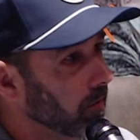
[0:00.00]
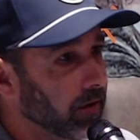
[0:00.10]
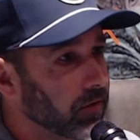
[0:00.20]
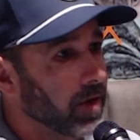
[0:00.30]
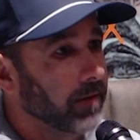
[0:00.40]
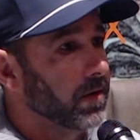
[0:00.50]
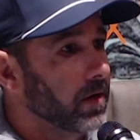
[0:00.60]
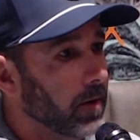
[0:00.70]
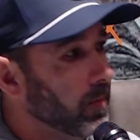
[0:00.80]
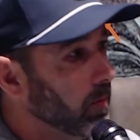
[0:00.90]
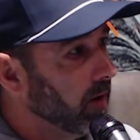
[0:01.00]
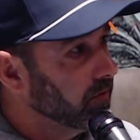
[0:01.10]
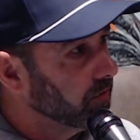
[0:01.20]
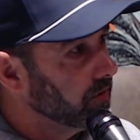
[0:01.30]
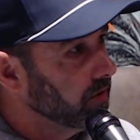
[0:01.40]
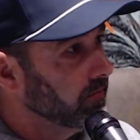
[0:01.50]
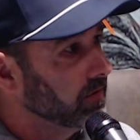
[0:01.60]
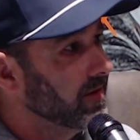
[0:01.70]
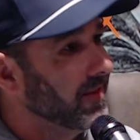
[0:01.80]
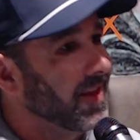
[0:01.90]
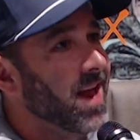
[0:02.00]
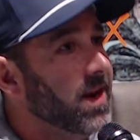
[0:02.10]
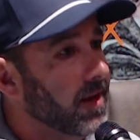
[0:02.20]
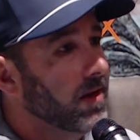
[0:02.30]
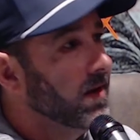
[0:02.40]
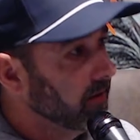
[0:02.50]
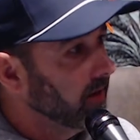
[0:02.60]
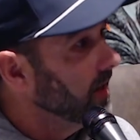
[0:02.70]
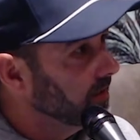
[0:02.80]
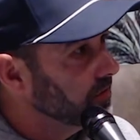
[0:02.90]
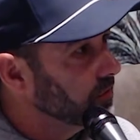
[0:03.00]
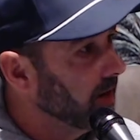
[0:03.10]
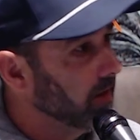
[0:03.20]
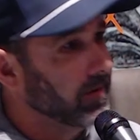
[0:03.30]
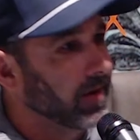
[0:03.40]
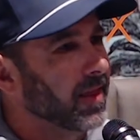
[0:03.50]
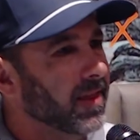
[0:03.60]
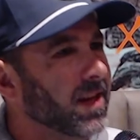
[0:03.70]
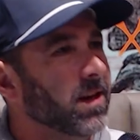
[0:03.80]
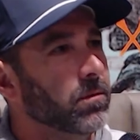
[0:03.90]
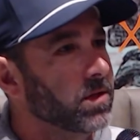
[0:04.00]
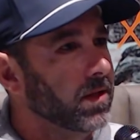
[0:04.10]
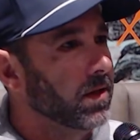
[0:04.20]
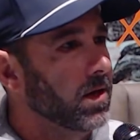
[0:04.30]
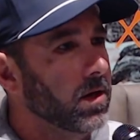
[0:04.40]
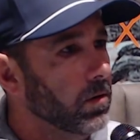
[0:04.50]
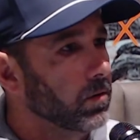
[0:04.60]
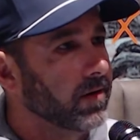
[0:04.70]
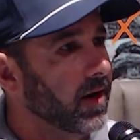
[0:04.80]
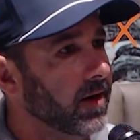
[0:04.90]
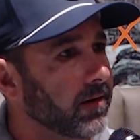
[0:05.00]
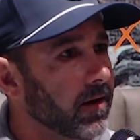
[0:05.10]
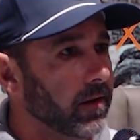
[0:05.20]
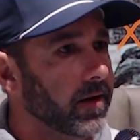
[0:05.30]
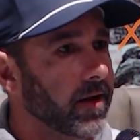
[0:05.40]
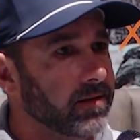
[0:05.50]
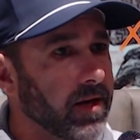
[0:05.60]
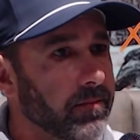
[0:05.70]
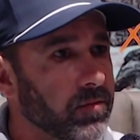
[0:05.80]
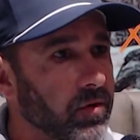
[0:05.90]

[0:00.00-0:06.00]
a row. They drafted a couple wide receivers. Then they got Stroud, and I think it was either Nico or Tank Dell in that same